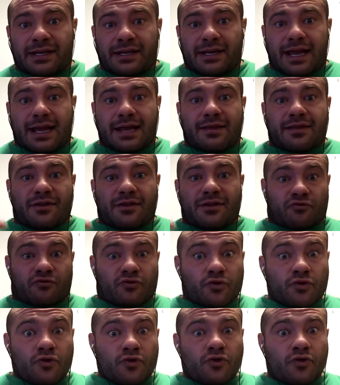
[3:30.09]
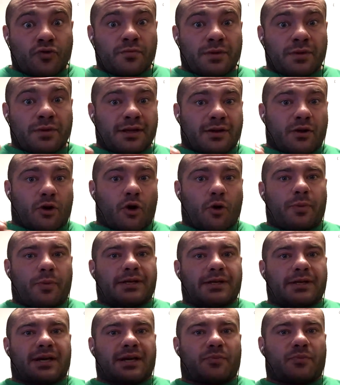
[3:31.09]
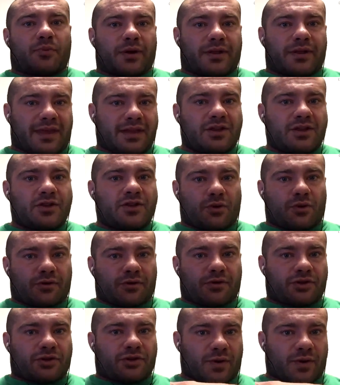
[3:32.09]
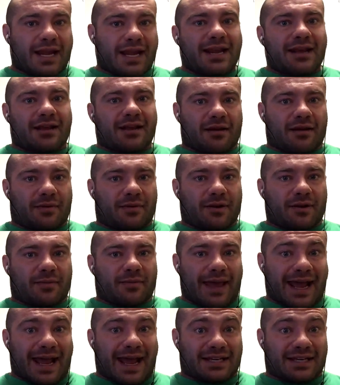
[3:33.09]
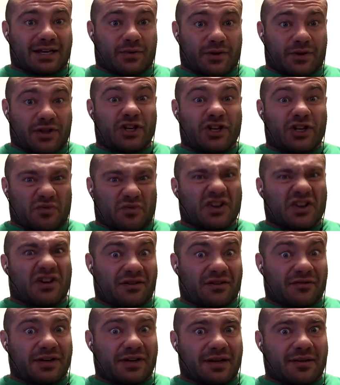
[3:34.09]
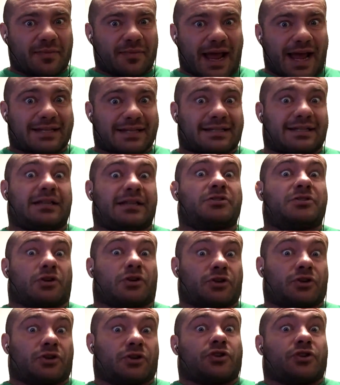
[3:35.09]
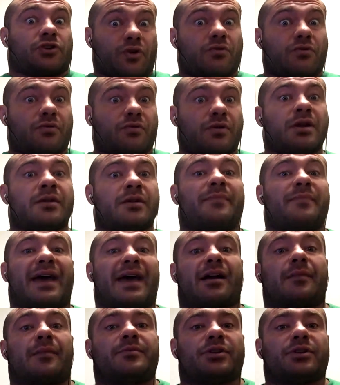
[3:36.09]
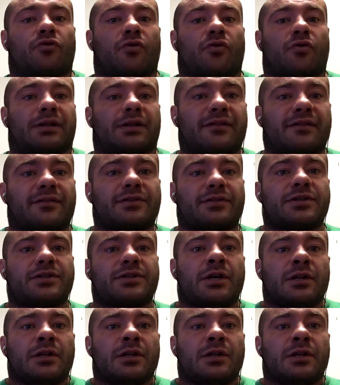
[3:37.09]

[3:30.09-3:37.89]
and the room opened up within your training capacity, within your recovery capacity, starts to grow back up to normal levels.